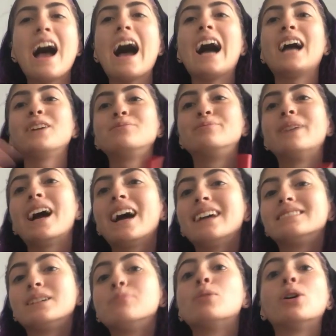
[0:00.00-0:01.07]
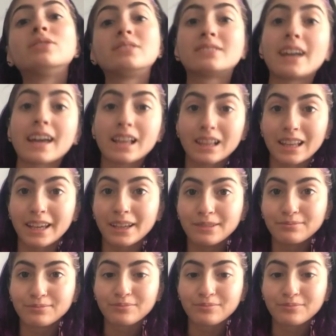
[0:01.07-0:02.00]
I bet most likely